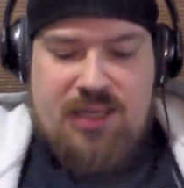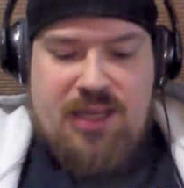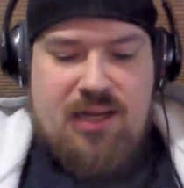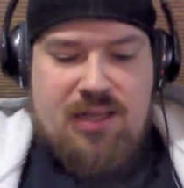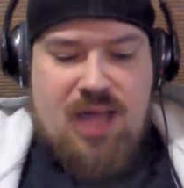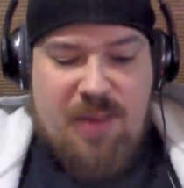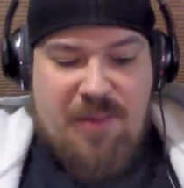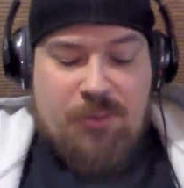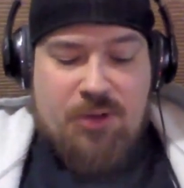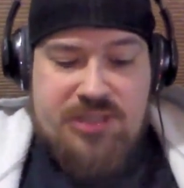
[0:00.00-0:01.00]
And a lot of
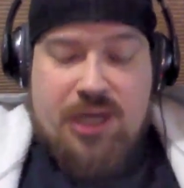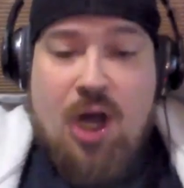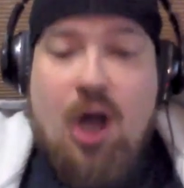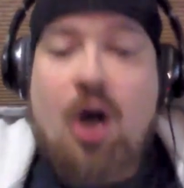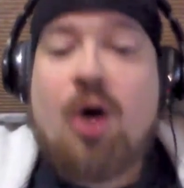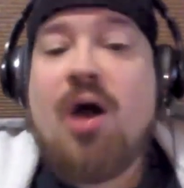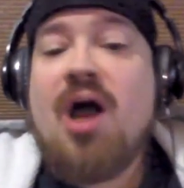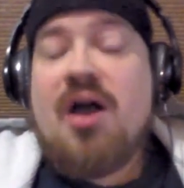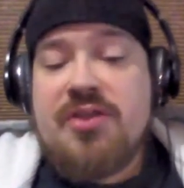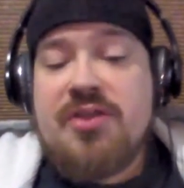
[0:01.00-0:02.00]
people are saying, oh,
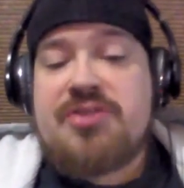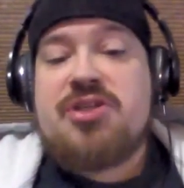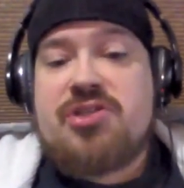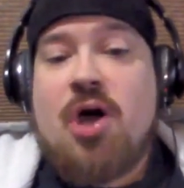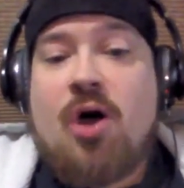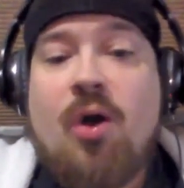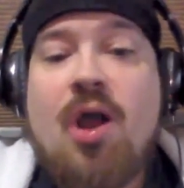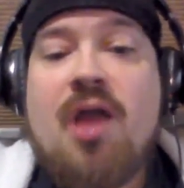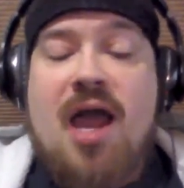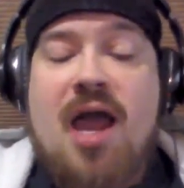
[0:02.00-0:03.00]
this is so
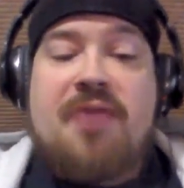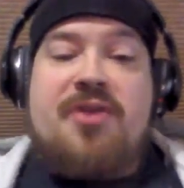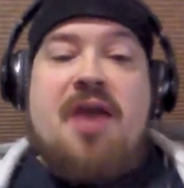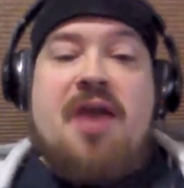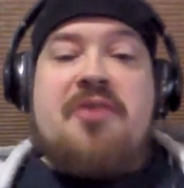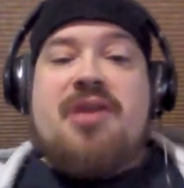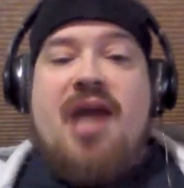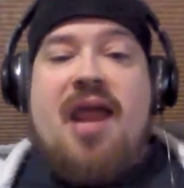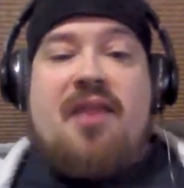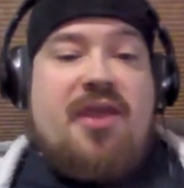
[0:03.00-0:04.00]
at the end of the
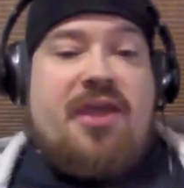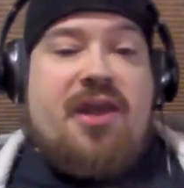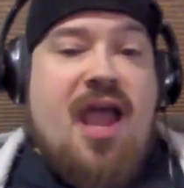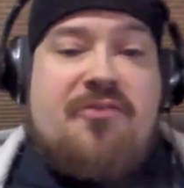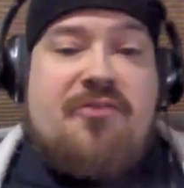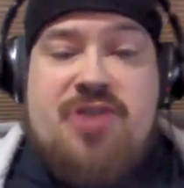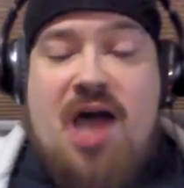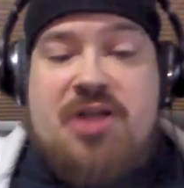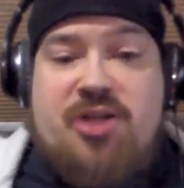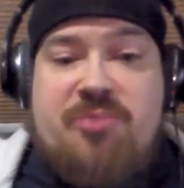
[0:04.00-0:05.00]
night, they can have
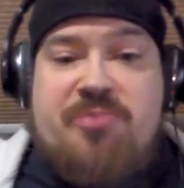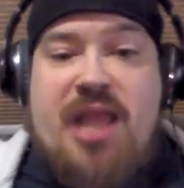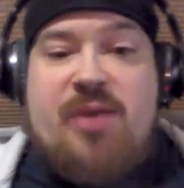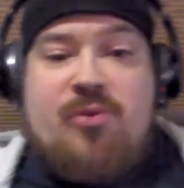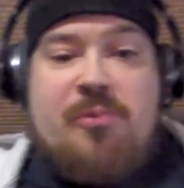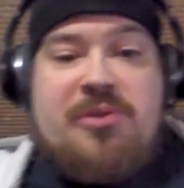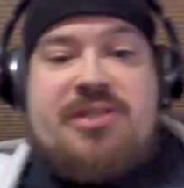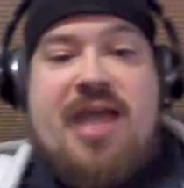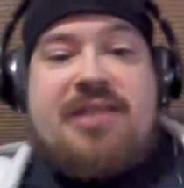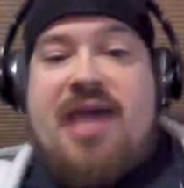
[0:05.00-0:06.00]
Sasha and Bailey with women's
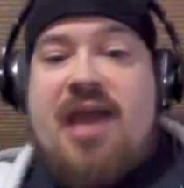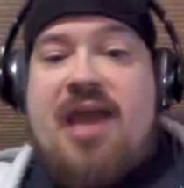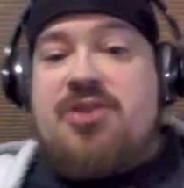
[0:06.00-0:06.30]
tag titles,